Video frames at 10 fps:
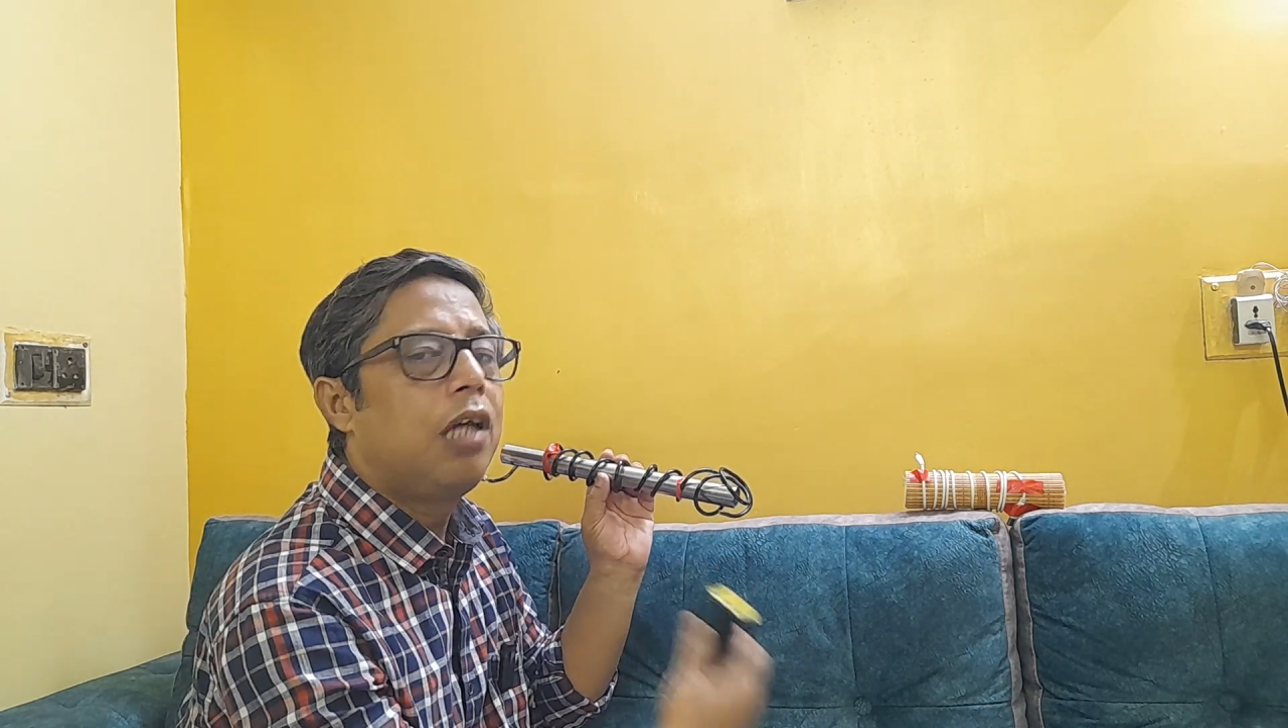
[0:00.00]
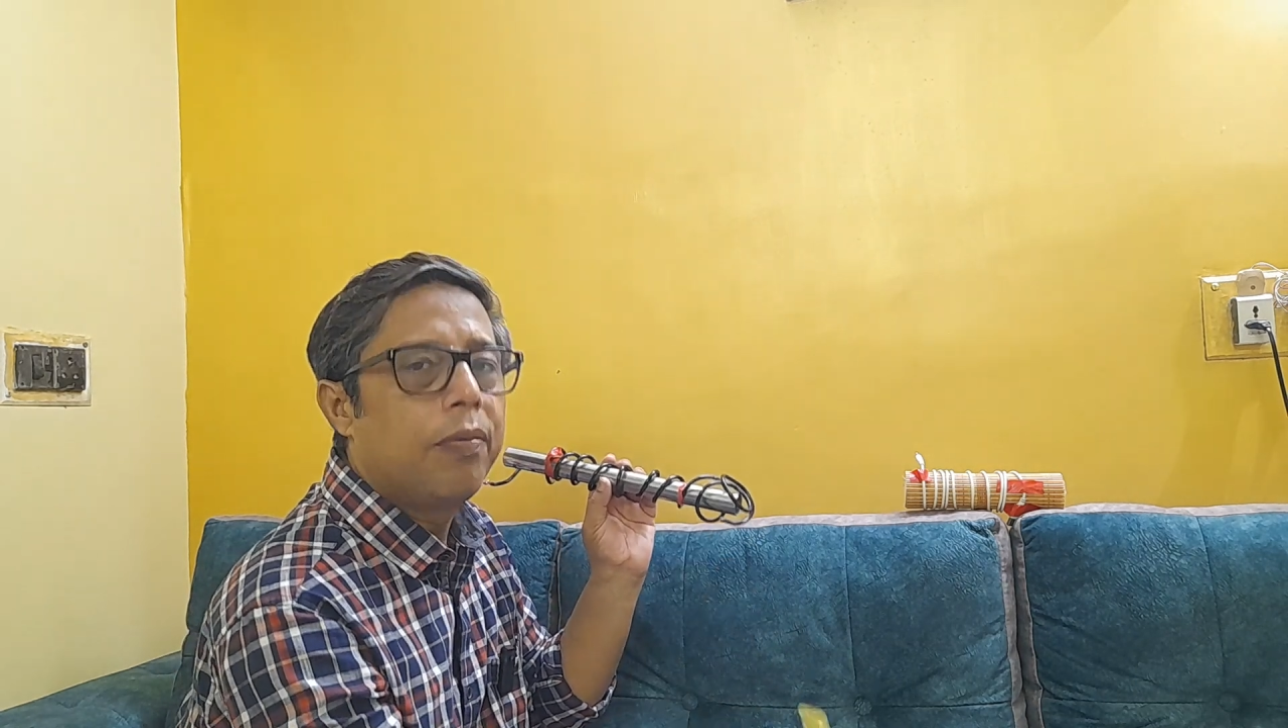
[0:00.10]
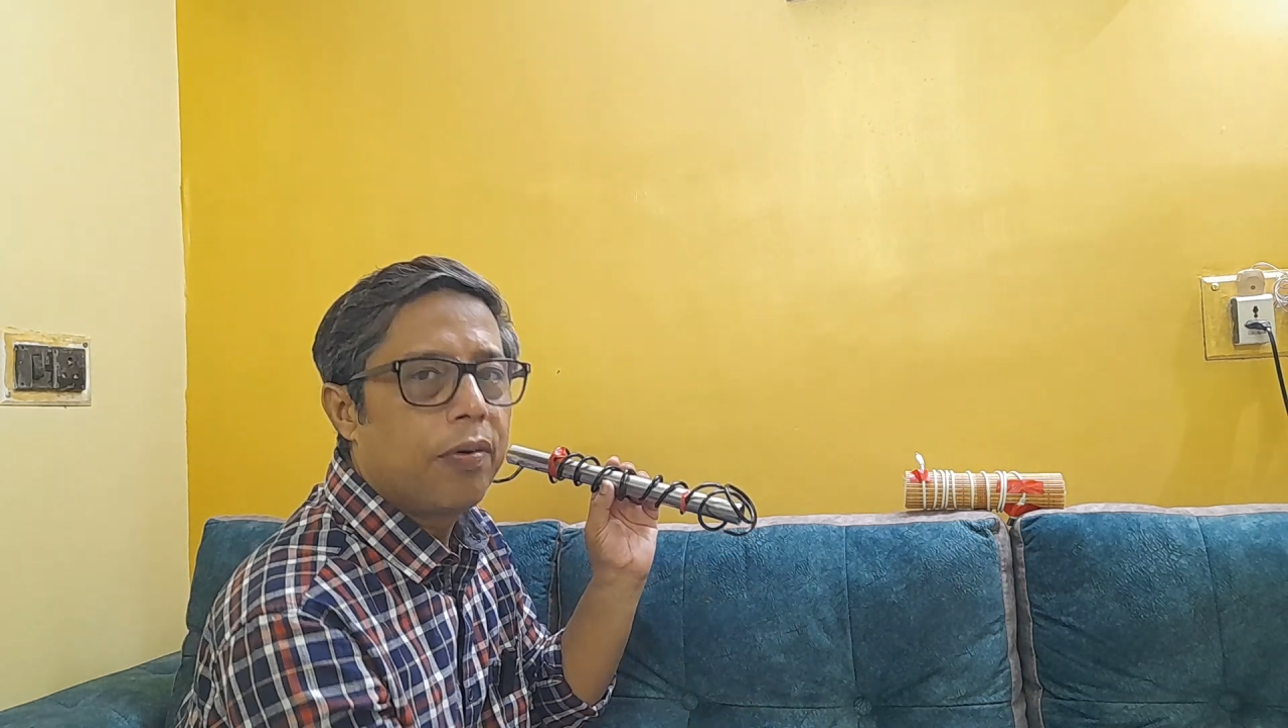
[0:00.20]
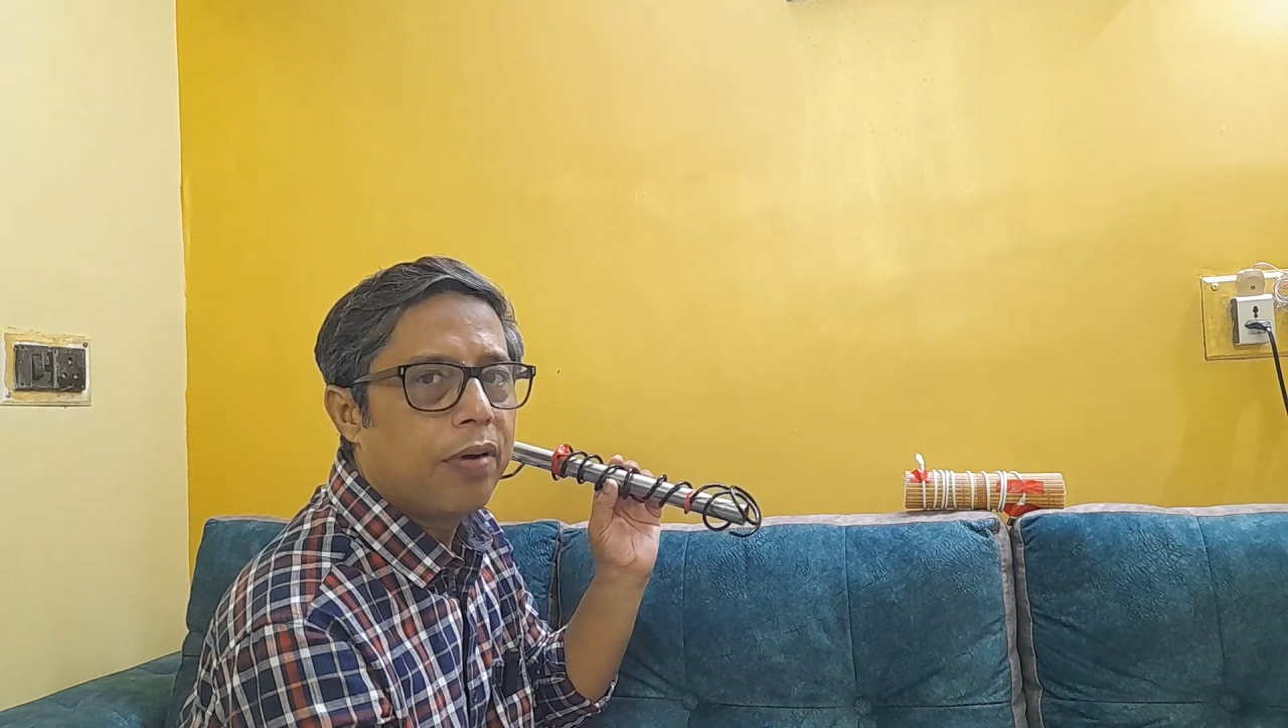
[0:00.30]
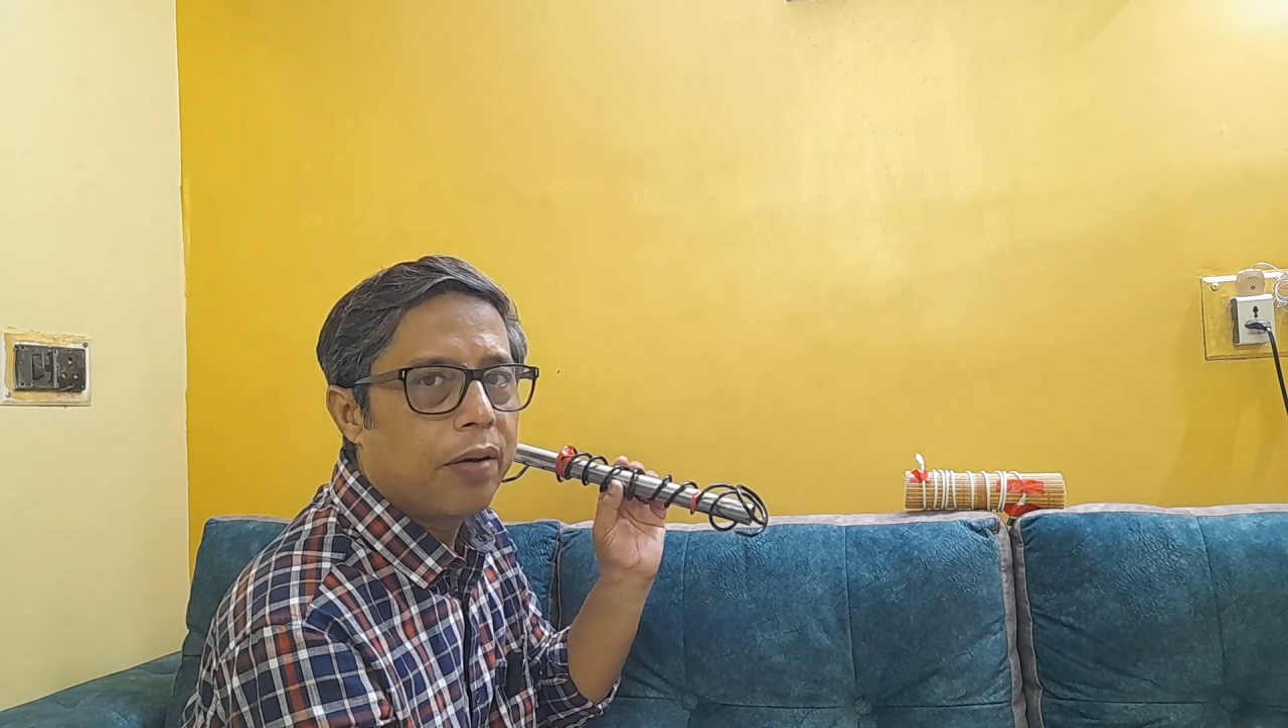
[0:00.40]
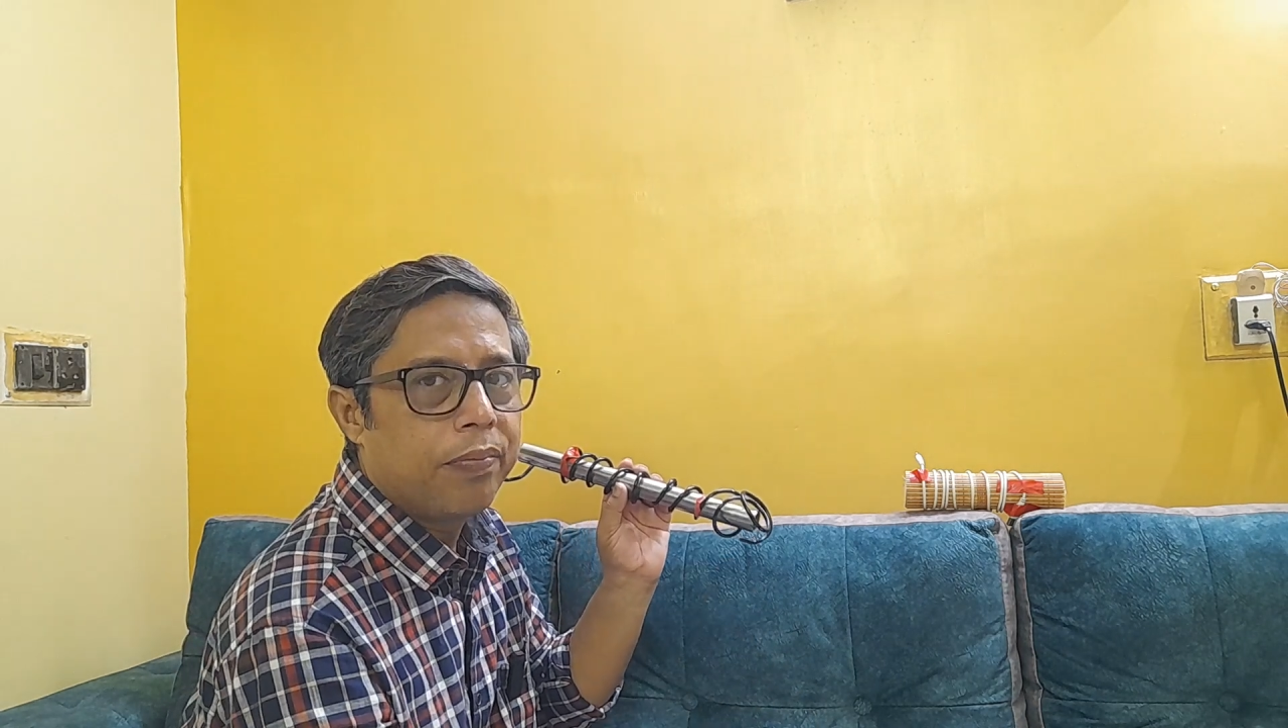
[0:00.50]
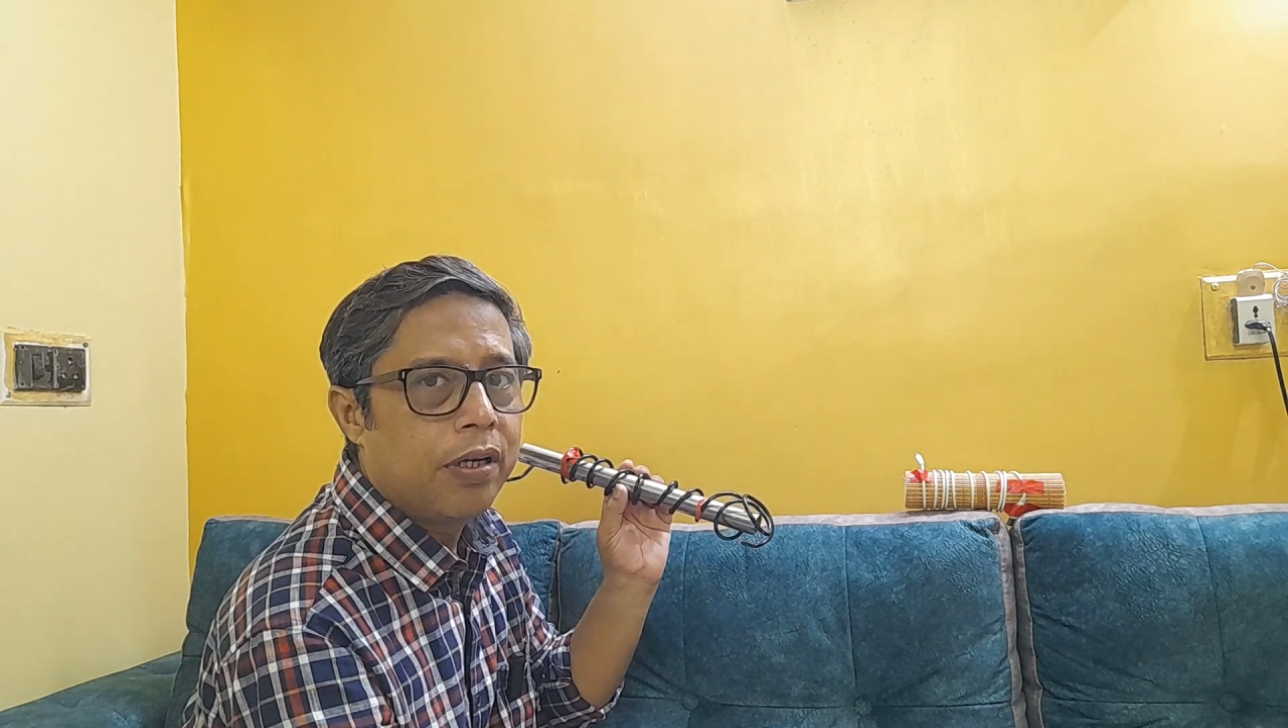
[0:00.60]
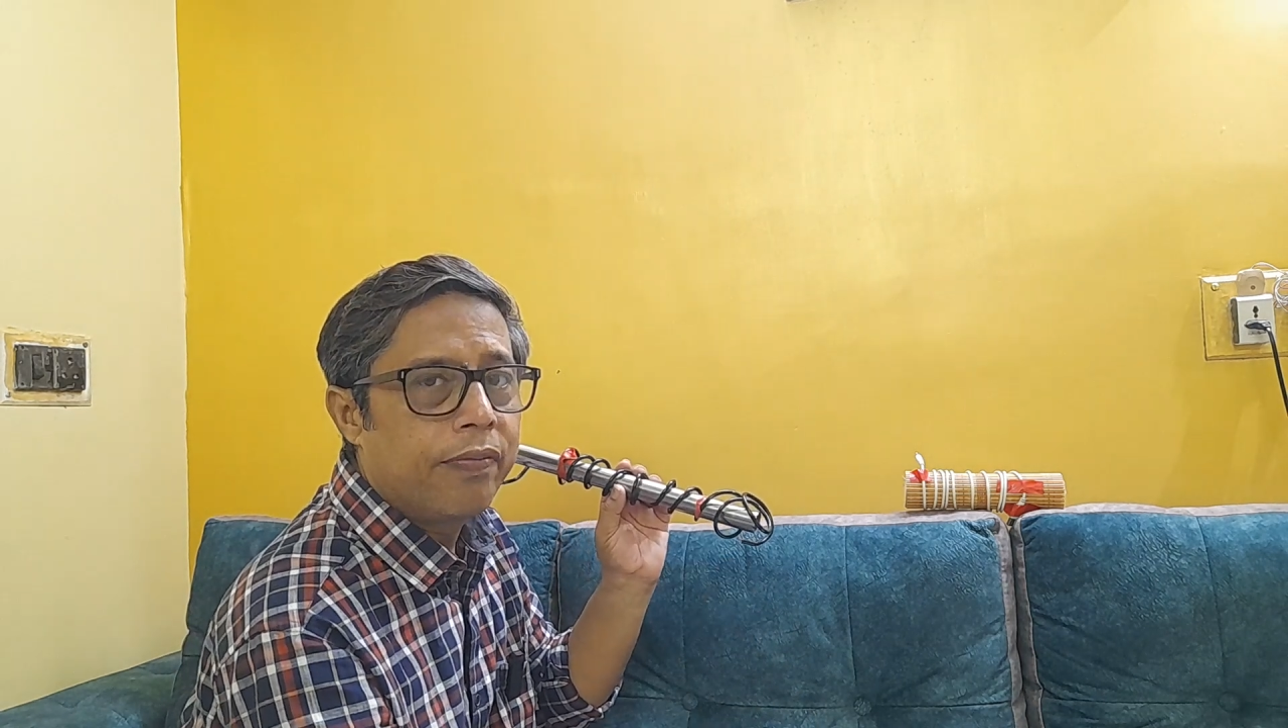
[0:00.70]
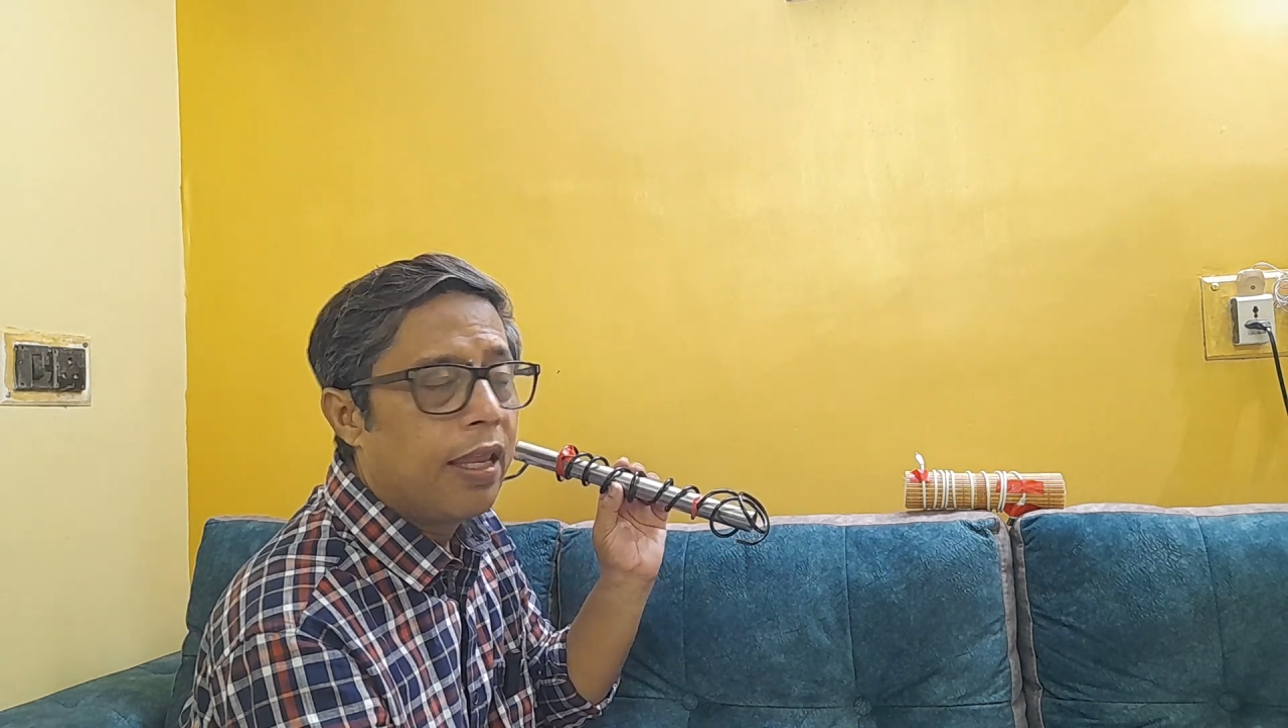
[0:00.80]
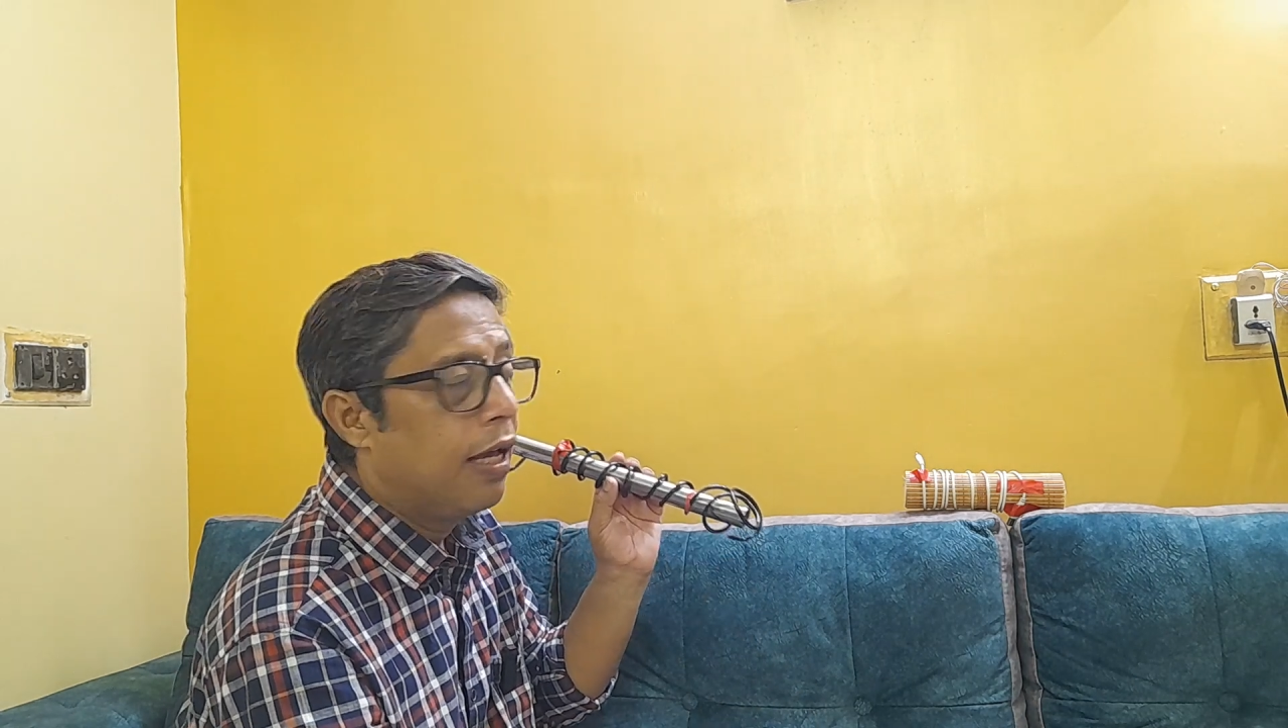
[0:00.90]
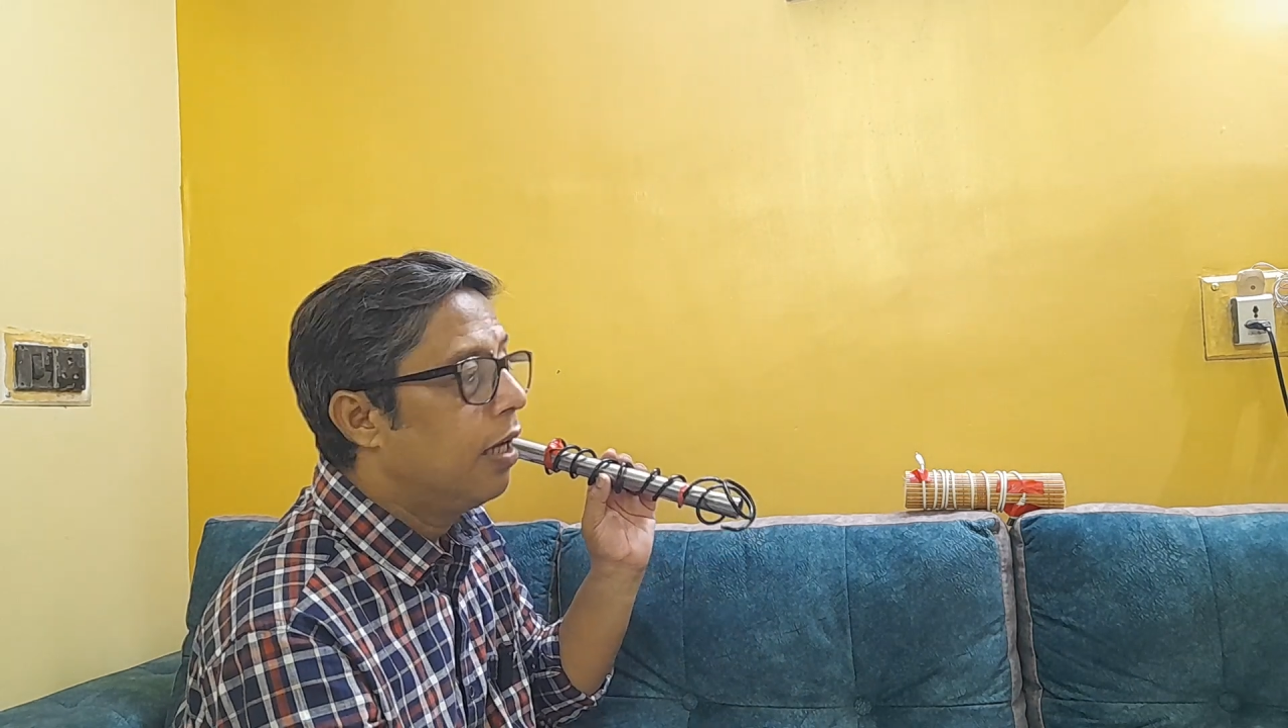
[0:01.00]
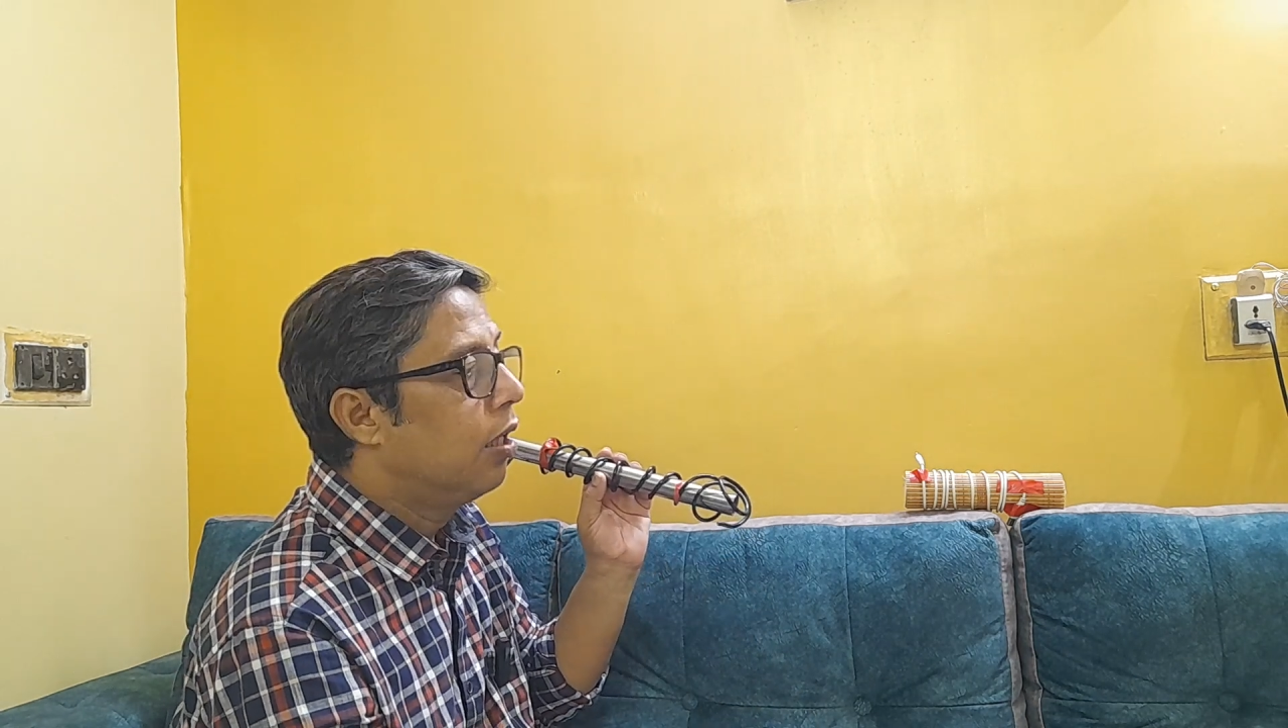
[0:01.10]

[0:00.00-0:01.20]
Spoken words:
EMF happen,